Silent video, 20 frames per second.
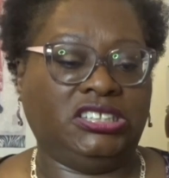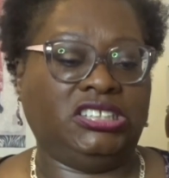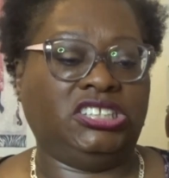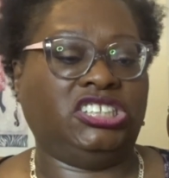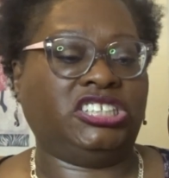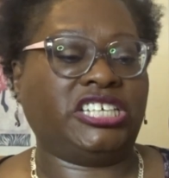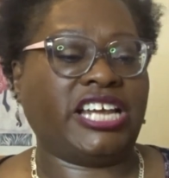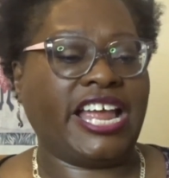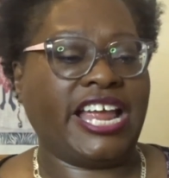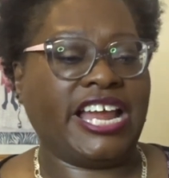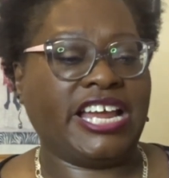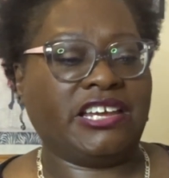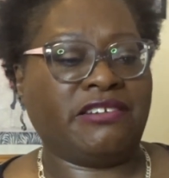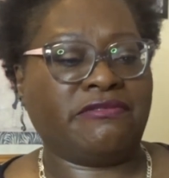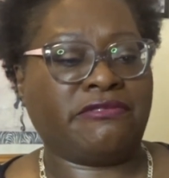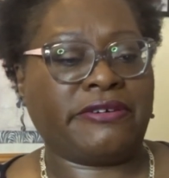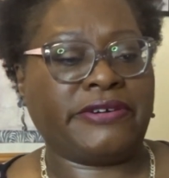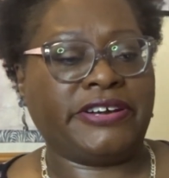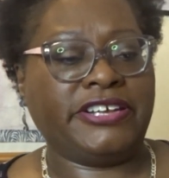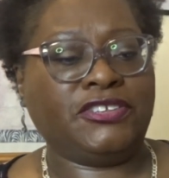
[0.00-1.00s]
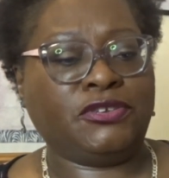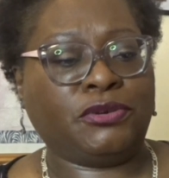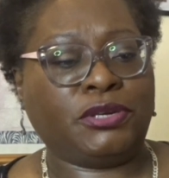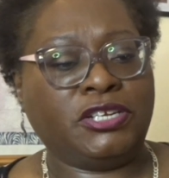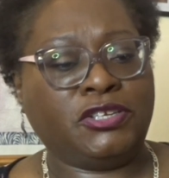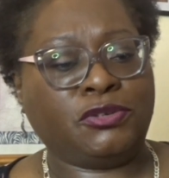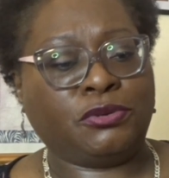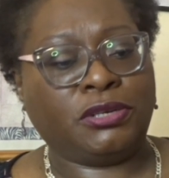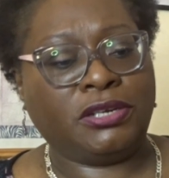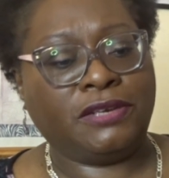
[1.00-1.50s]
January
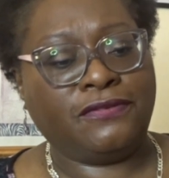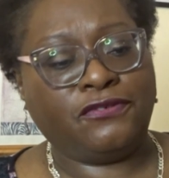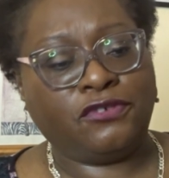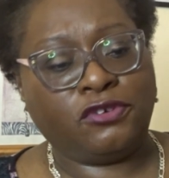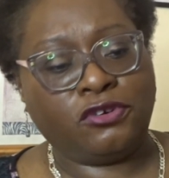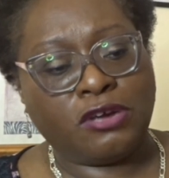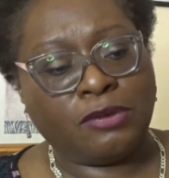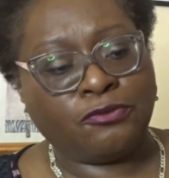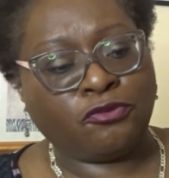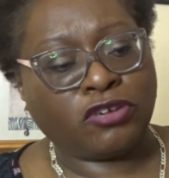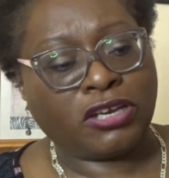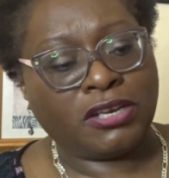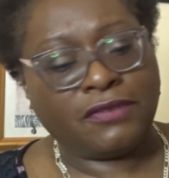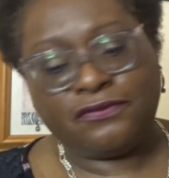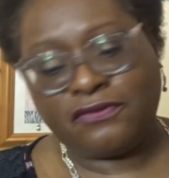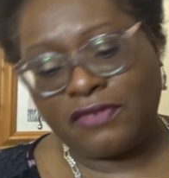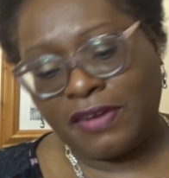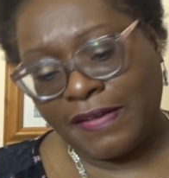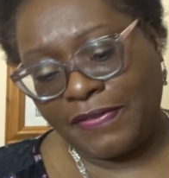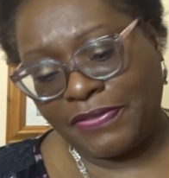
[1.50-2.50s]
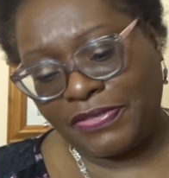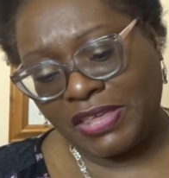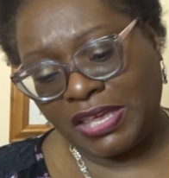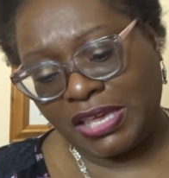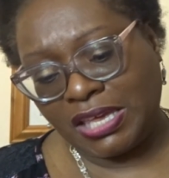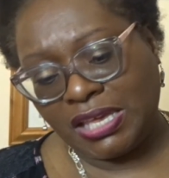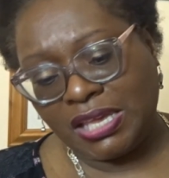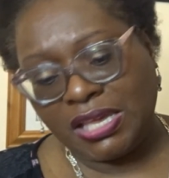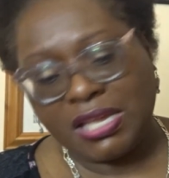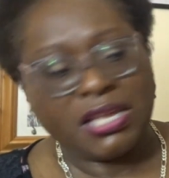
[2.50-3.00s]
2024. I'm trying to find
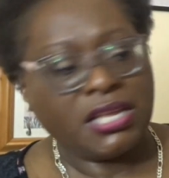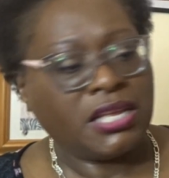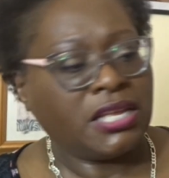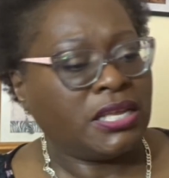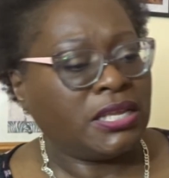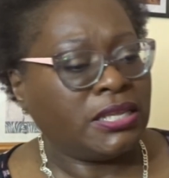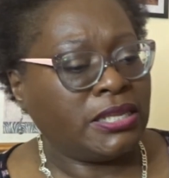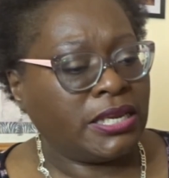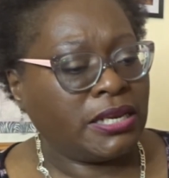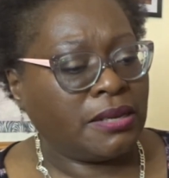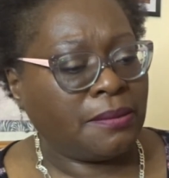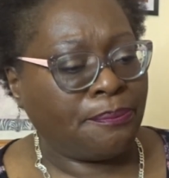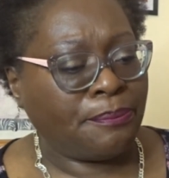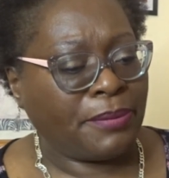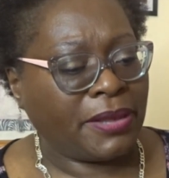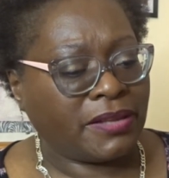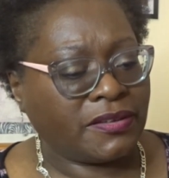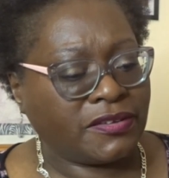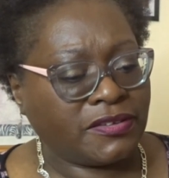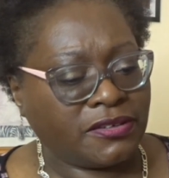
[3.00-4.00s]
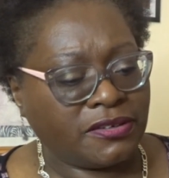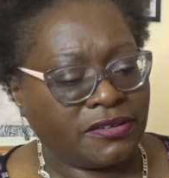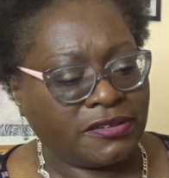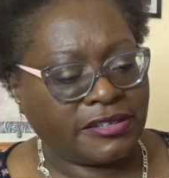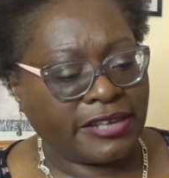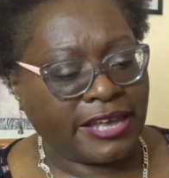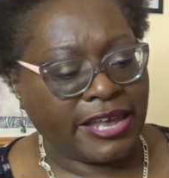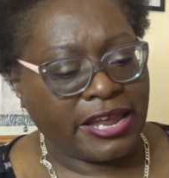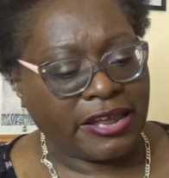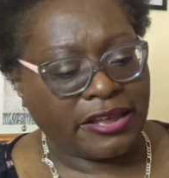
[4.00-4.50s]
the little bit to
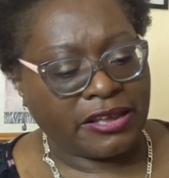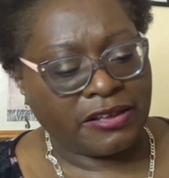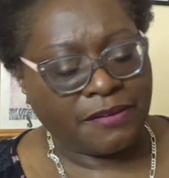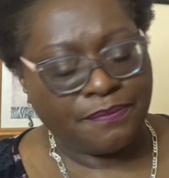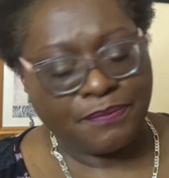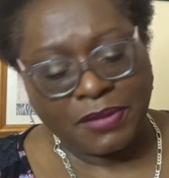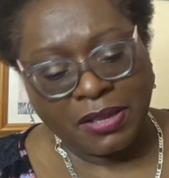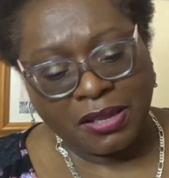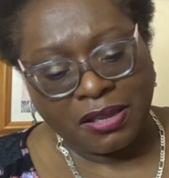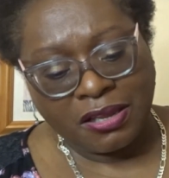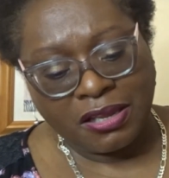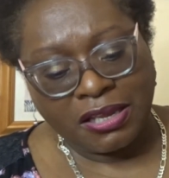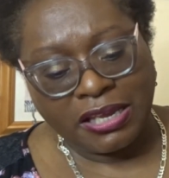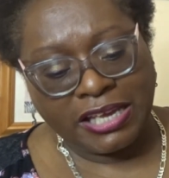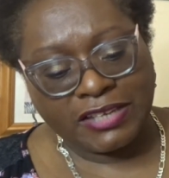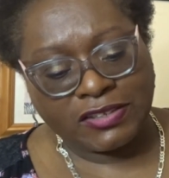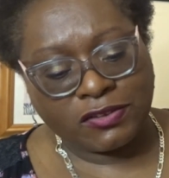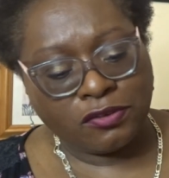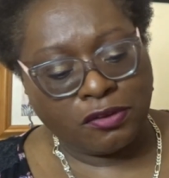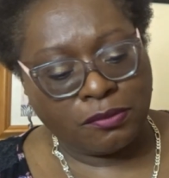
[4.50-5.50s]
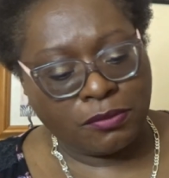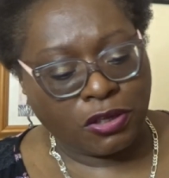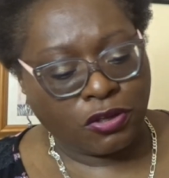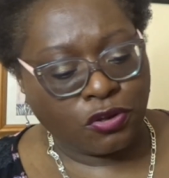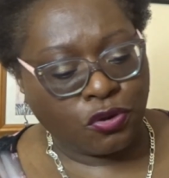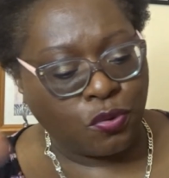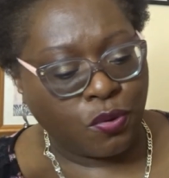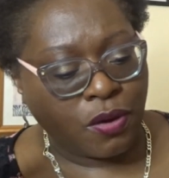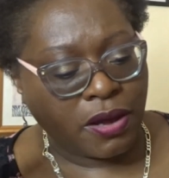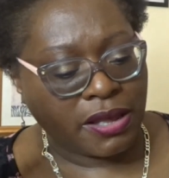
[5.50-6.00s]
tear. It's normally
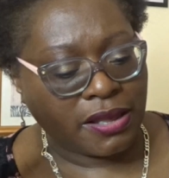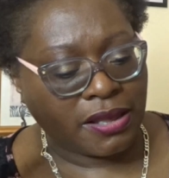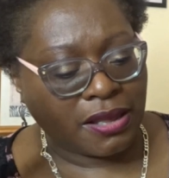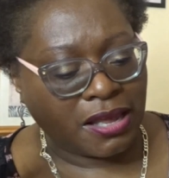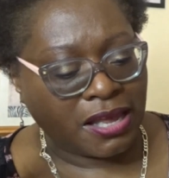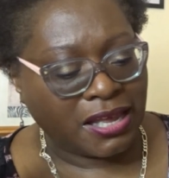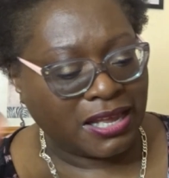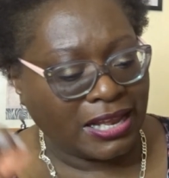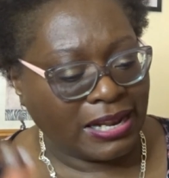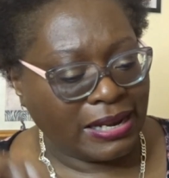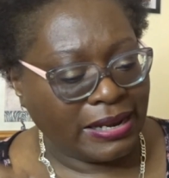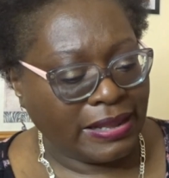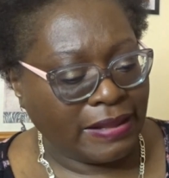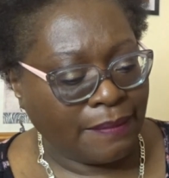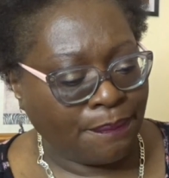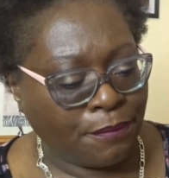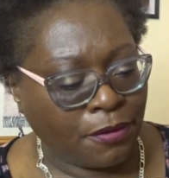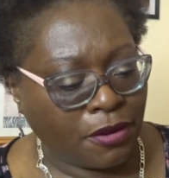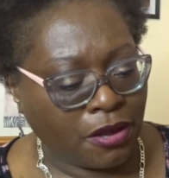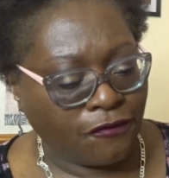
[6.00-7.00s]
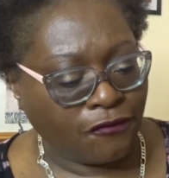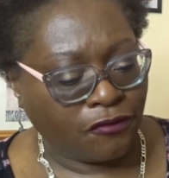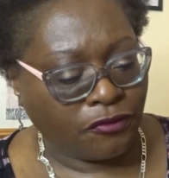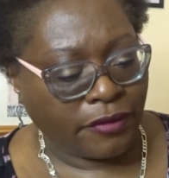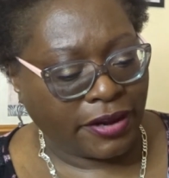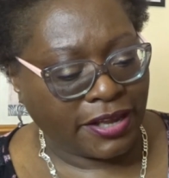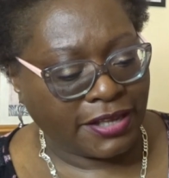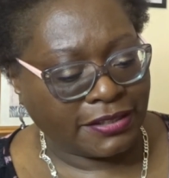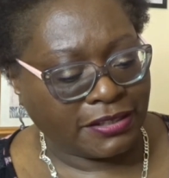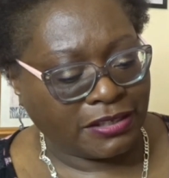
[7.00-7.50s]
quite a clear
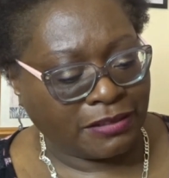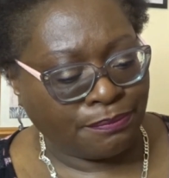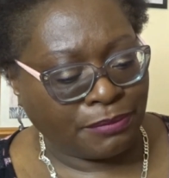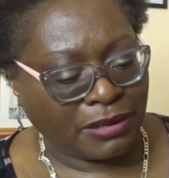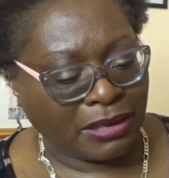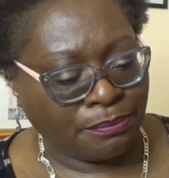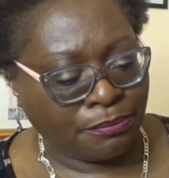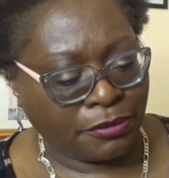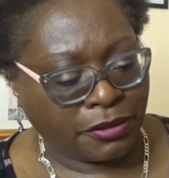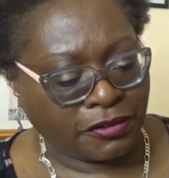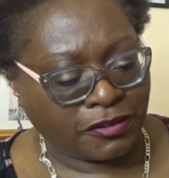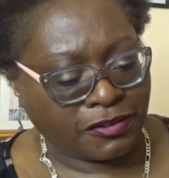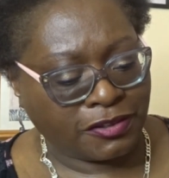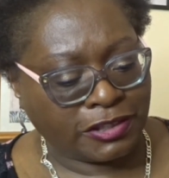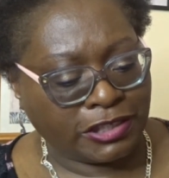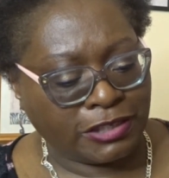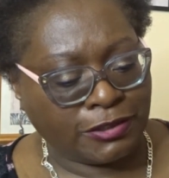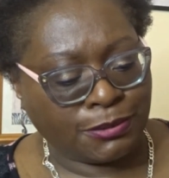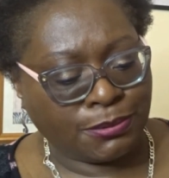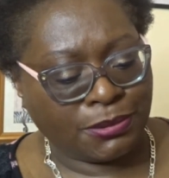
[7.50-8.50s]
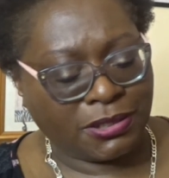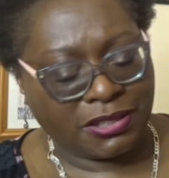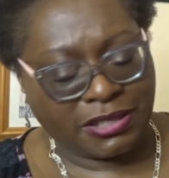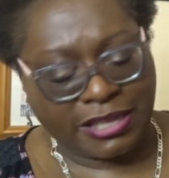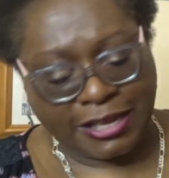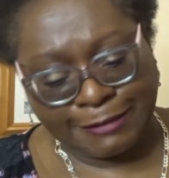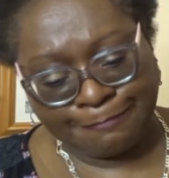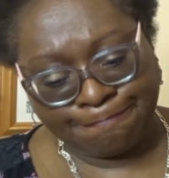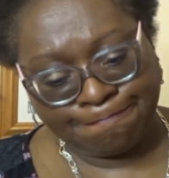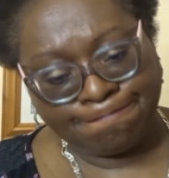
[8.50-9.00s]
perforated bit, but it doesn't seem to be that